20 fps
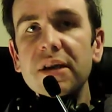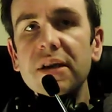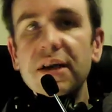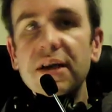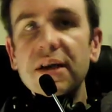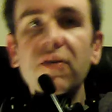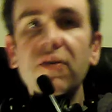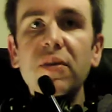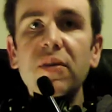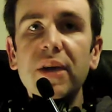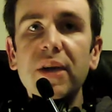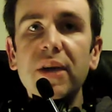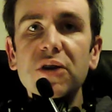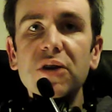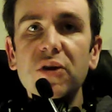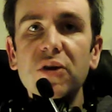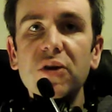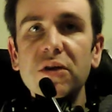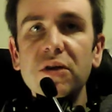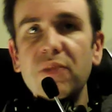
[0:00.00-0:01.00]
definitely make
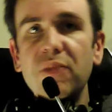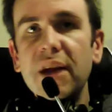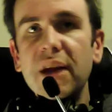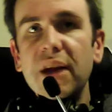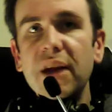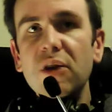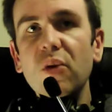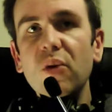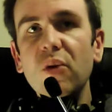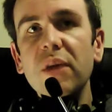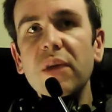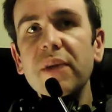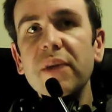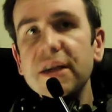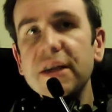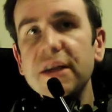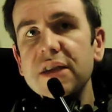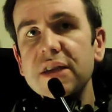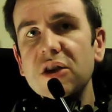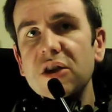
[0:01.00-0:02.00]
sure there's a manual with it,
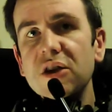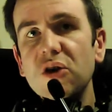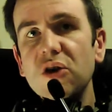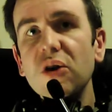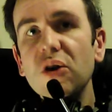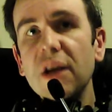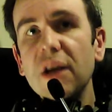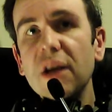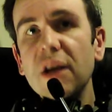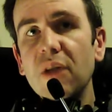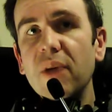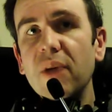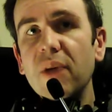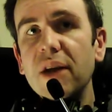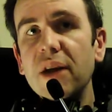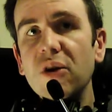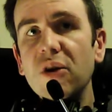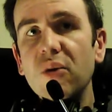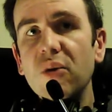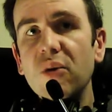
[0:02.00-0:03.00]
because it's a good little
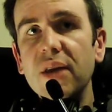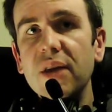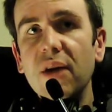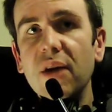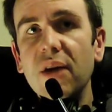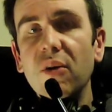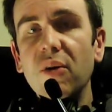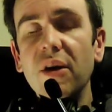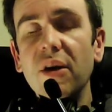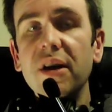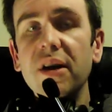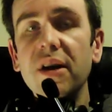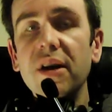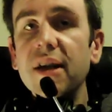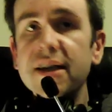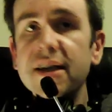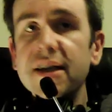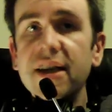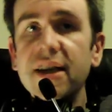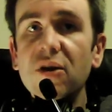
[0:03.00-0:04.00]
manual with that one.
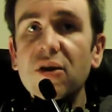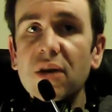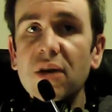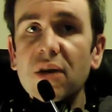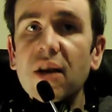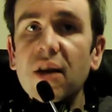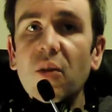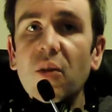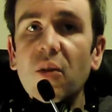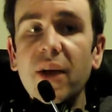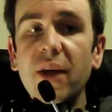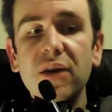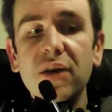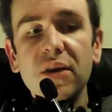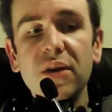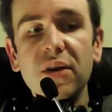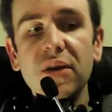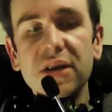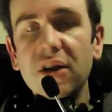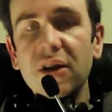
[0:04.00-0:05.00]
I say good little
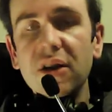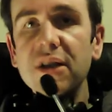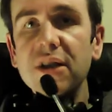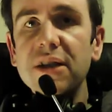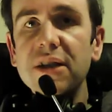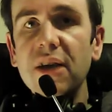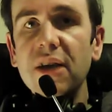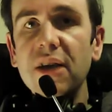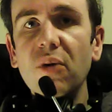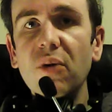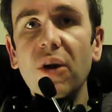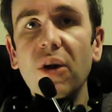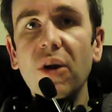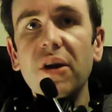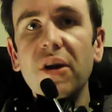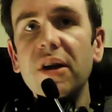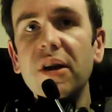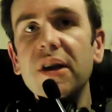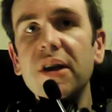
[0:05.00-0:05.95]
manual, it's a nice thick one.